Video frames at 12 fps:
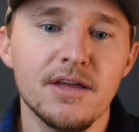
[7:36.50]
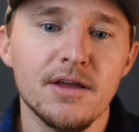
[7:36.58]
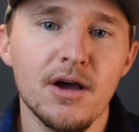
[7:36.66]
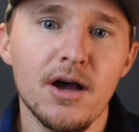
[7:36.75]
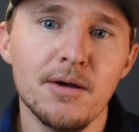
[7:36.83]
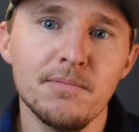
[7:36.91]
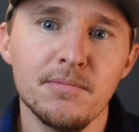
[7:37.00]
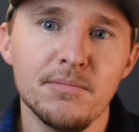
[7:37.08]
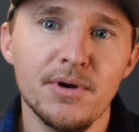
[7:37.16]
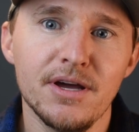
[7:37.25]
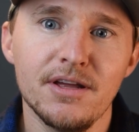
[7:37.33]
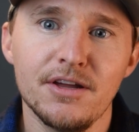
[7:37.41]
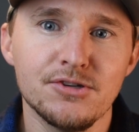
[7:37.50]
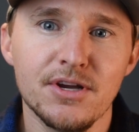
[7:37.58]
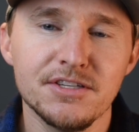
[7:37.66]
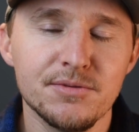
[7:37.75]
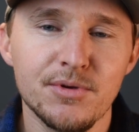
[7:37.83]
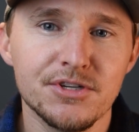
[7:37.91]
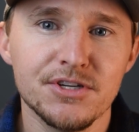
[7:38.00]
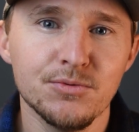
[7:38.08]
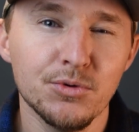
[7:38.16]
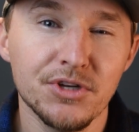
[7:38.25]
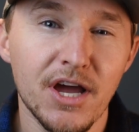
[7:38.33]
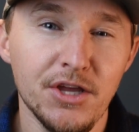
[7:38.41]
But a
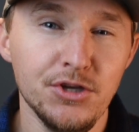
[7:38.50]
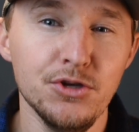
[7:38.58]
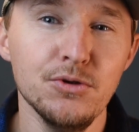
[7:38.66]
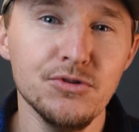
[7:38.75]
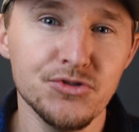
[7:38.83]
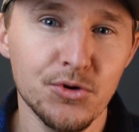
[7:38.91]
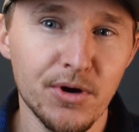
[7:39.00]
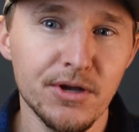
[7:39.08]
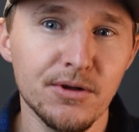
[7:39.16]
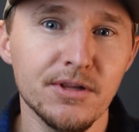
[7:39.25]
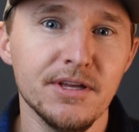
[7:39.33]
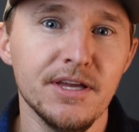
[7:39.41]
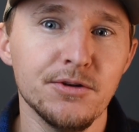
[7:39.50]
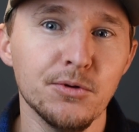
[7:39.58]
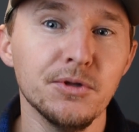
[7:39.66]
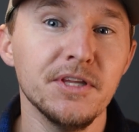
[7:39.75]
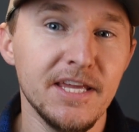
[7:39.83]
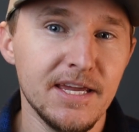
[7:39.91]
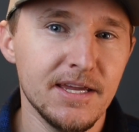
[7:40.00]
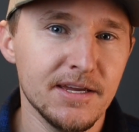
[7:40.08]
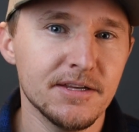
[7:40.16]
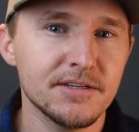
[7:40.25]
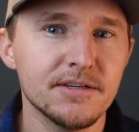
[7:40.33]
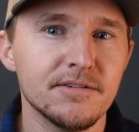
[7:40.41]
transmission will not use oil; it'll leak
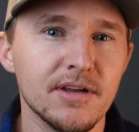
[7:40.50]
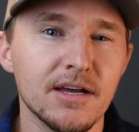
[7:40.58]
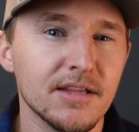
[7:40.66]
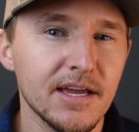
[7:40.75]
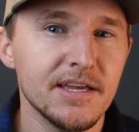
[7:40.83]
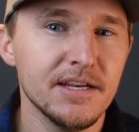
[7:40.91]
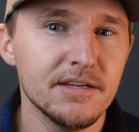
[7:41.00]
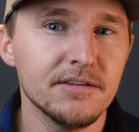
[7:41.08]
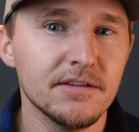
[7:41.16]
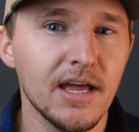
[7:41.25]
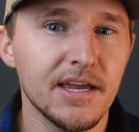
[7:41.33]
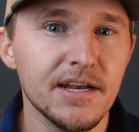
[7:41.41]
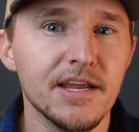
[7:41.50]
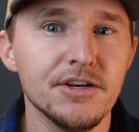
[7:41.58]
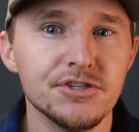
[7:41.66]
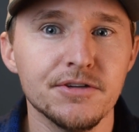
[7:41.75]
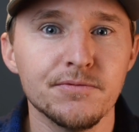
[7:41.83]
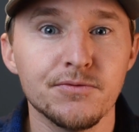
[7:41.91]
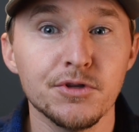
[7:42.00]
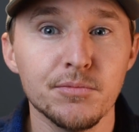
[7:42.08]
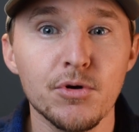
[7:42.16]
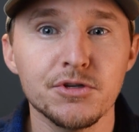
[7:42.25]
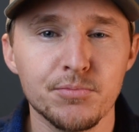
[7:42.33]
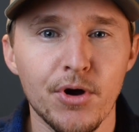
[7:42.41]
it, not like an engine for the
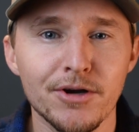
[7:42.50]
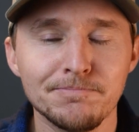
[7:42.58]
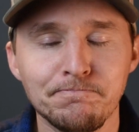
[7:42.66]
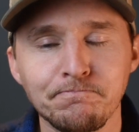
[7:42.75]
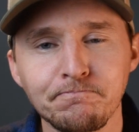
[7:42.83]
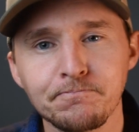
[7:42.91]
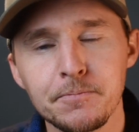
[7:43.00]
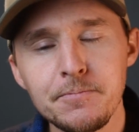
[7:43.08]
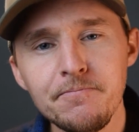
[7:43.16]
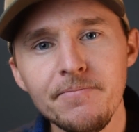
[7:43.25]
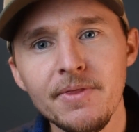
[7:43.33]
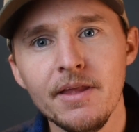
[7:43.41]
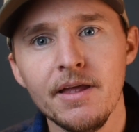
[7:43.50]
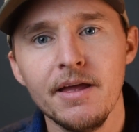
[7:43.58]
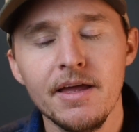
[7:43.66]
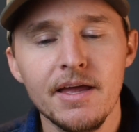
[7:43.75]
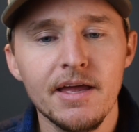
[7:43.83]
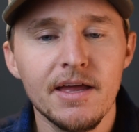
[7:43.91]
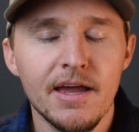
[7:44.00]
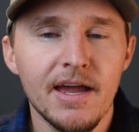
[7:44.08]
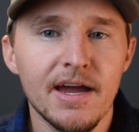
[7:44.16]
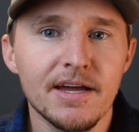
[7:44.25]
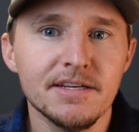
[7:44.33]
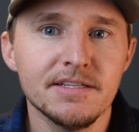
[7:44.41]
most part.
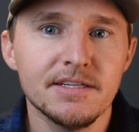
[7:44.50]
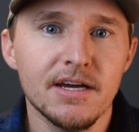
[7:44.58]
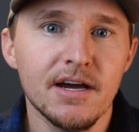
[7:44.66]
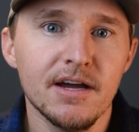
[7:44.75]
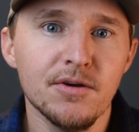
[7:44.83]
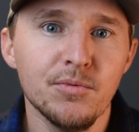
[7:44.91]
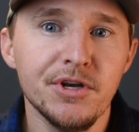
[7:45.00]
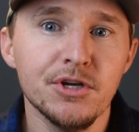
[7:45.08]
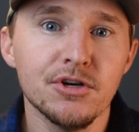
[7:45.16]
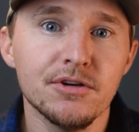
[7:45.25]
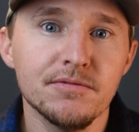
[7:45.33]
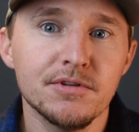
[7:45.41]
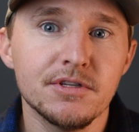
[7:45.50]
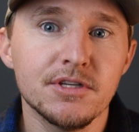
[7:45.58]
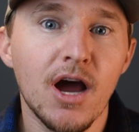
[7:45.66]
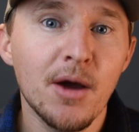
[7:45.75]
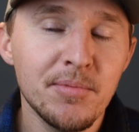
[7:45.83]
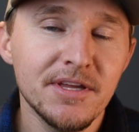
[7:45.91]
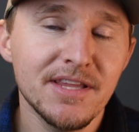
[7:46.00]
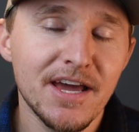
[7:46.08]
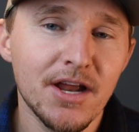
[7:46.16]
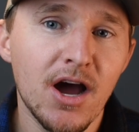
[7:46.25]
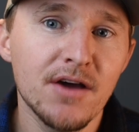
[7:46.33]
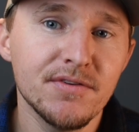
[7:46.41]
And when you're topping
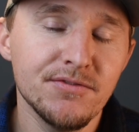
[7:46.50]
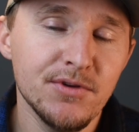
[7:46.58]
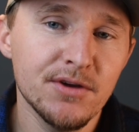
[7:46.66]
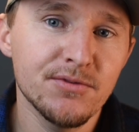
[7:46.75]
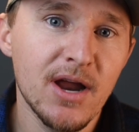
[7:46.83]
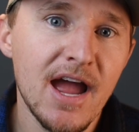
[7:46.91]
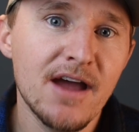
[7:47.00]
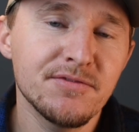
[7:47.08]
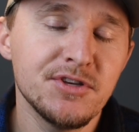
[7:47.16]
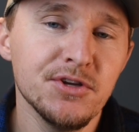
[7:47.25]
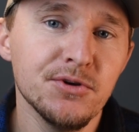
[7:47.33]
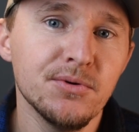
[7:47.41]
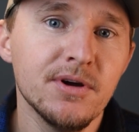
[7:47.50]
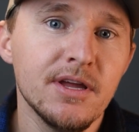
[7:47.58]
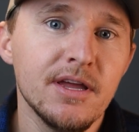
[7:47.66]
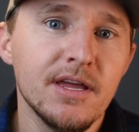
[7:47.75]
that off, if you ever have to,